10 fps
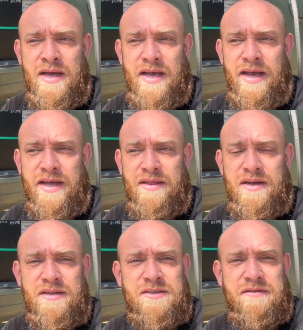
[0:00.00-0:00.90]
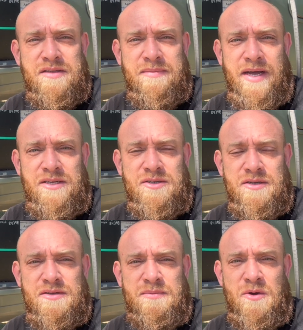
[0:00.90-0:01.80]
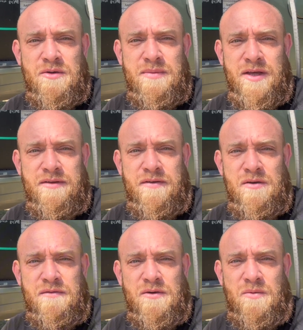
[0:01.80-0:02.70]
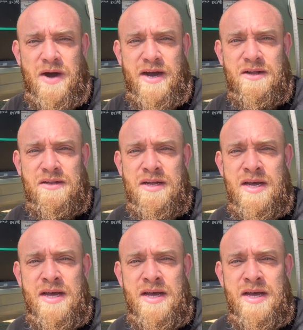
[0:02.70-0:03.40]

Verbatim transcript: and the service manager spoke with me on the phone for a while